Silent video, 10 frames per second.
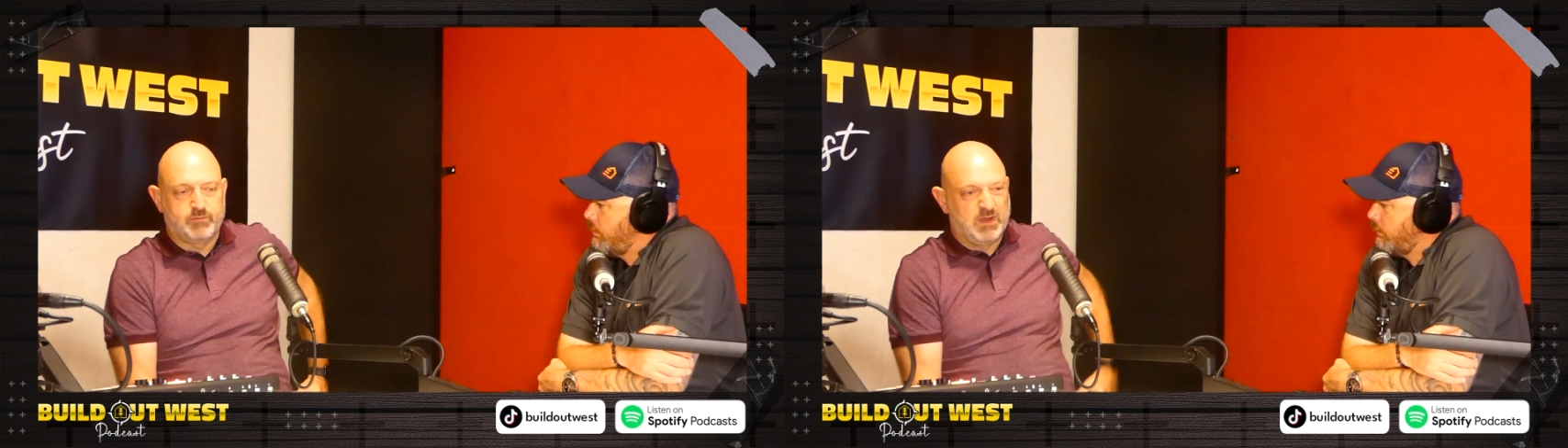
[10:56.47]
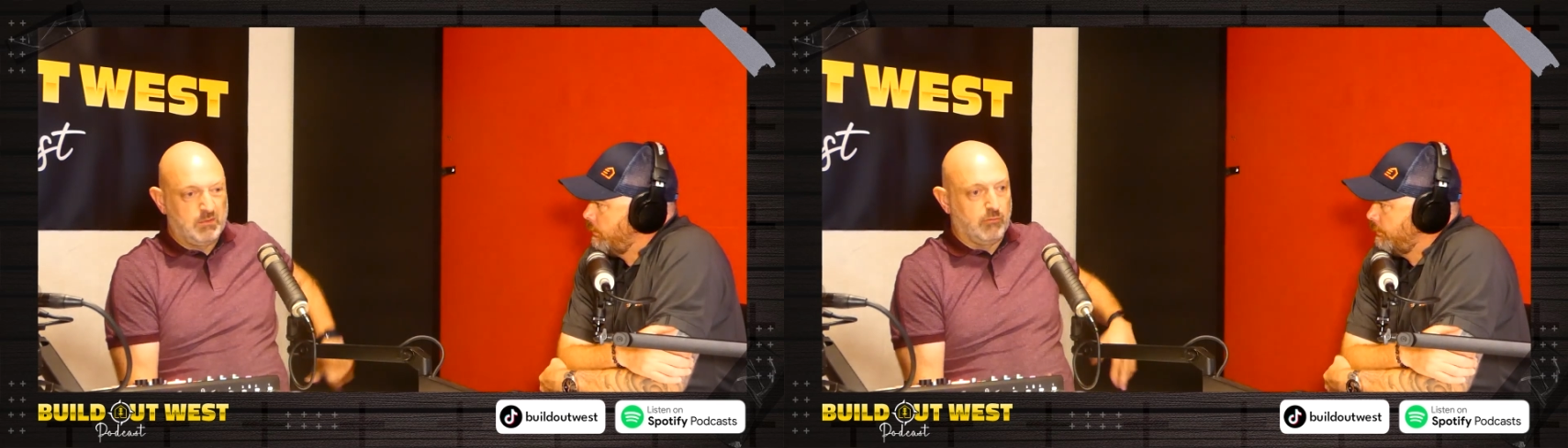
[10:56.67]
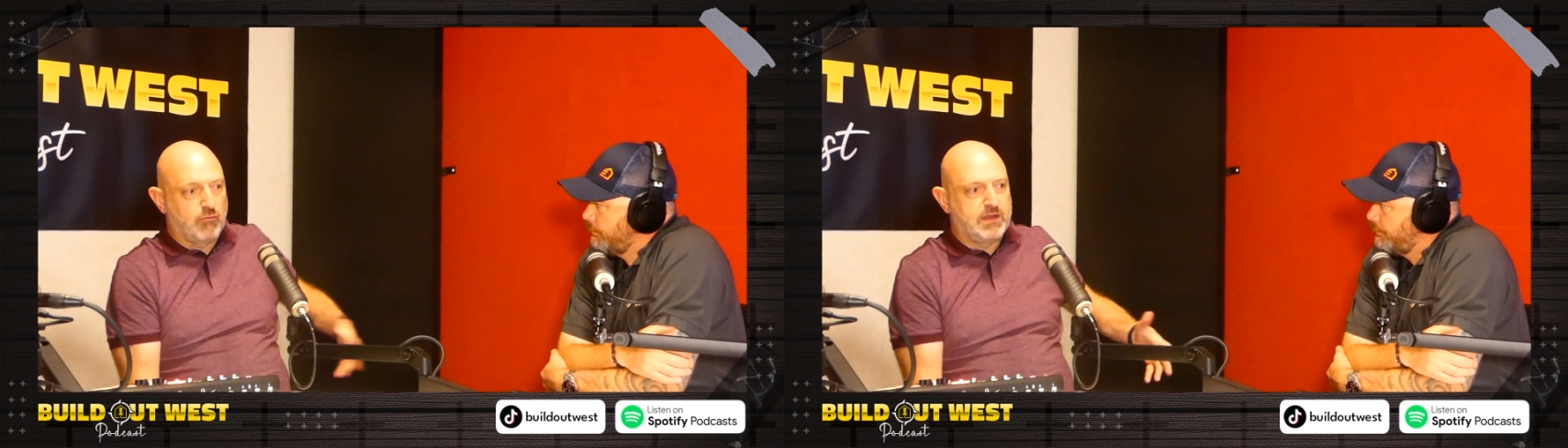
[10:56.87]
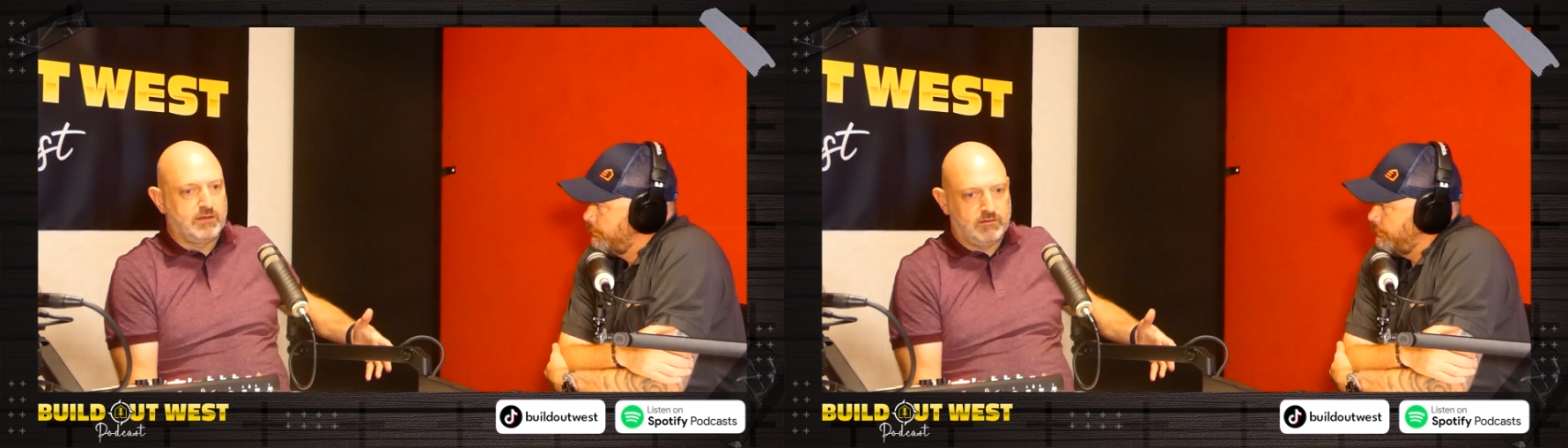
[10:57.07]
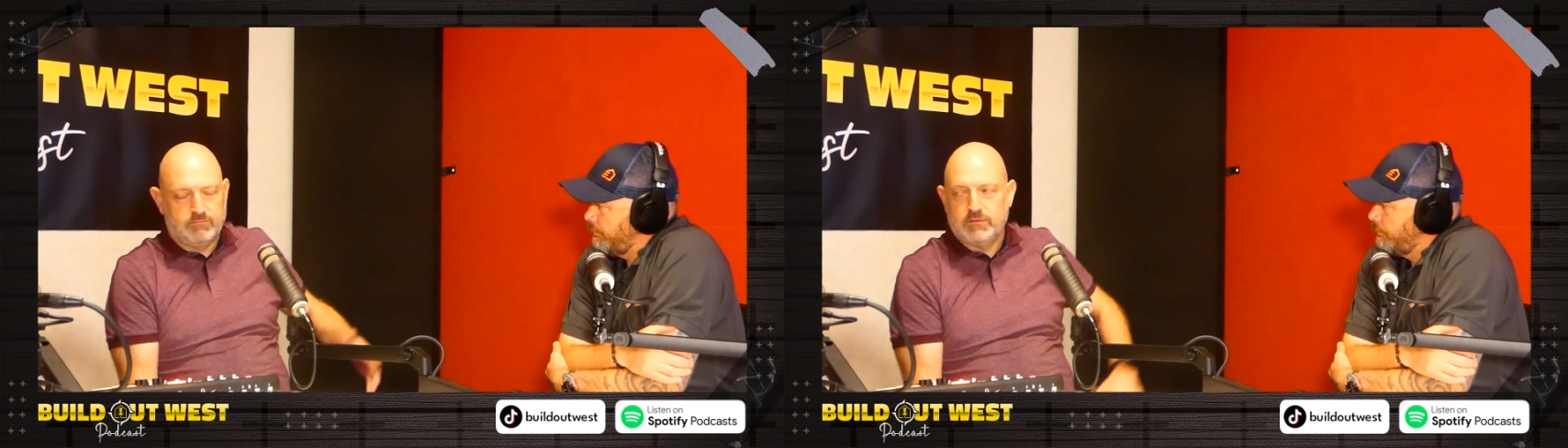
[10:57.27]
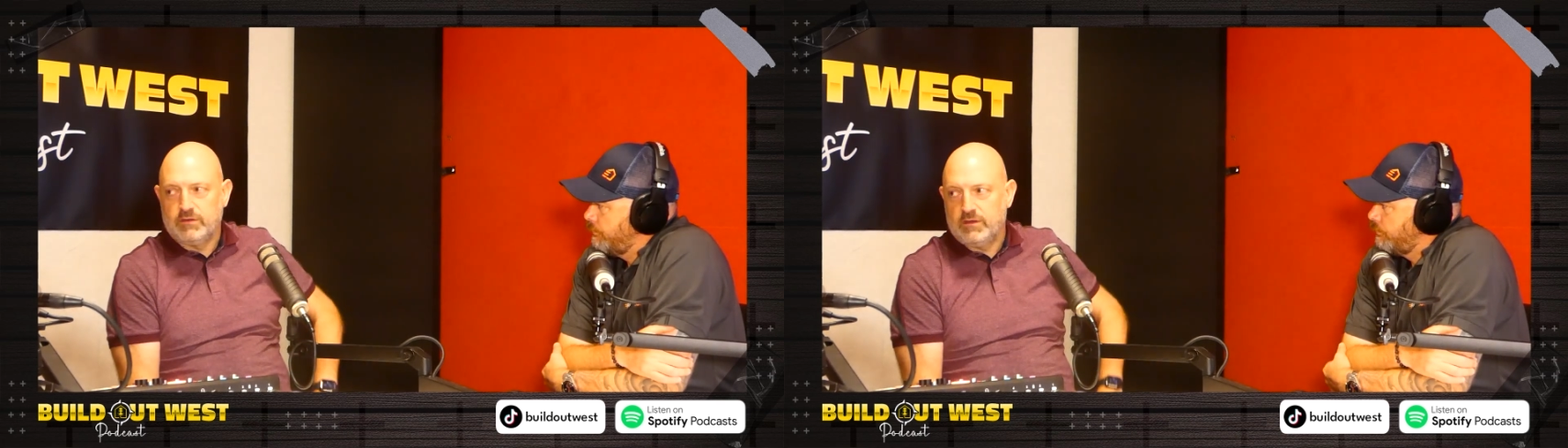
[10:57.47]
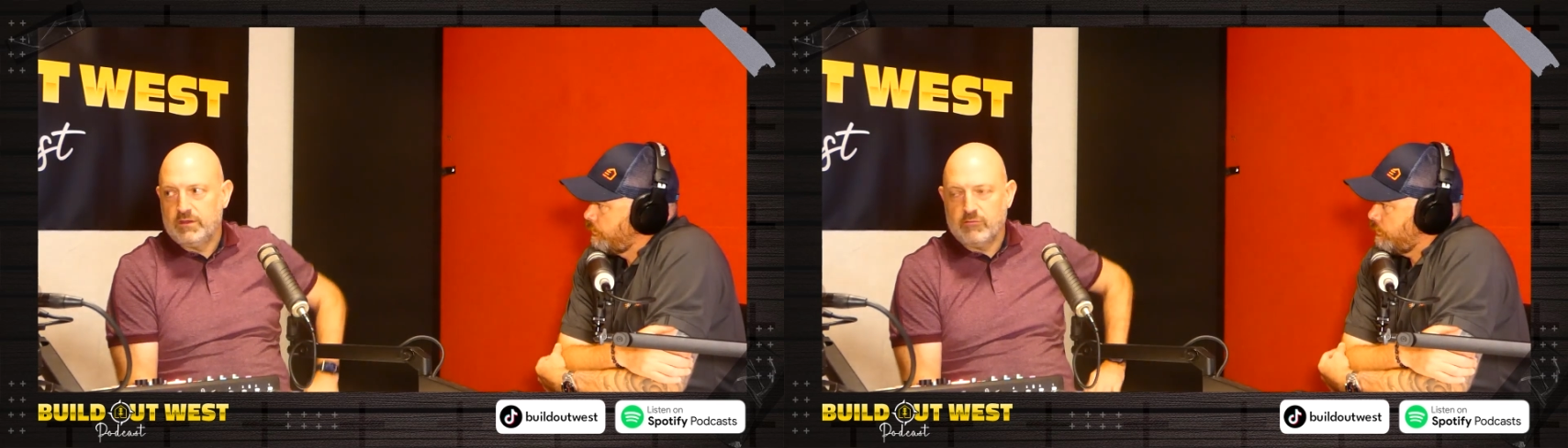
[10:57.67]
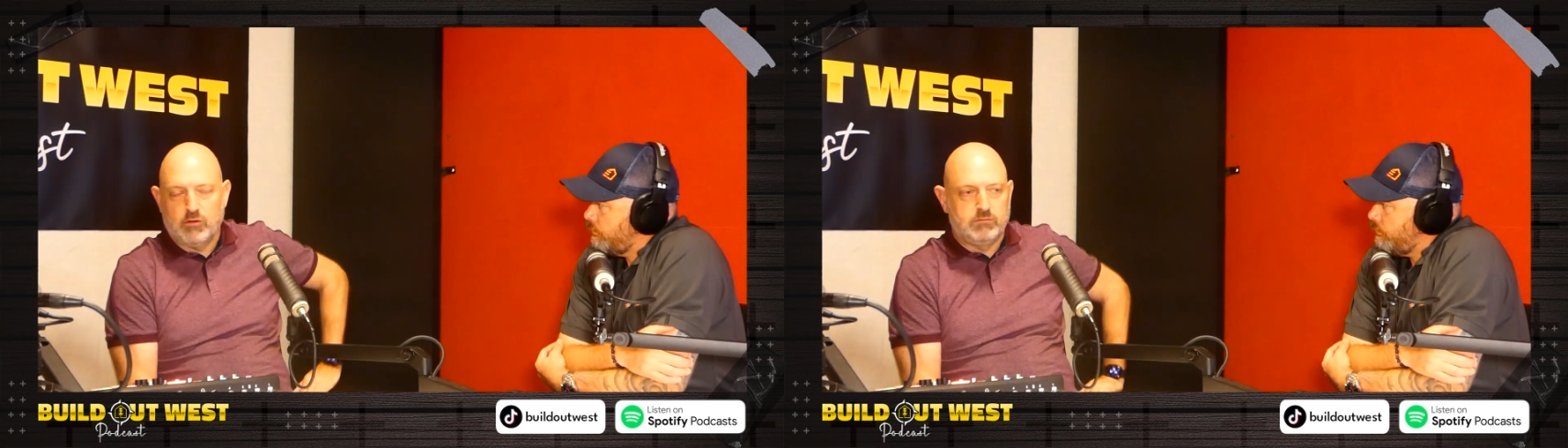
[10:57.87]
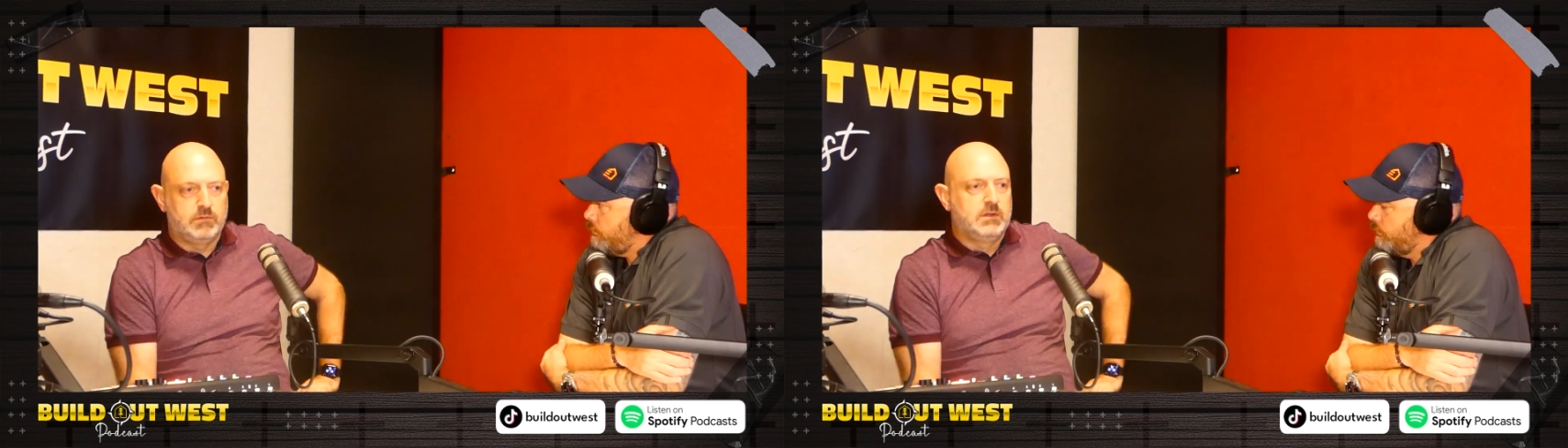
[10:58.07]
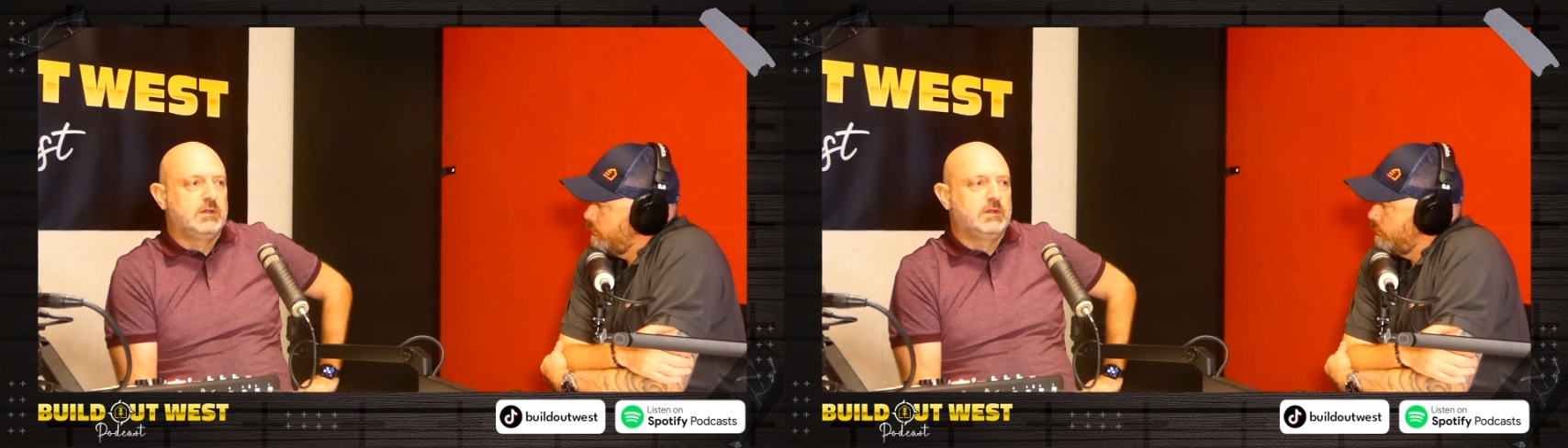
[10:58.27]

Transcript: people are renting in their own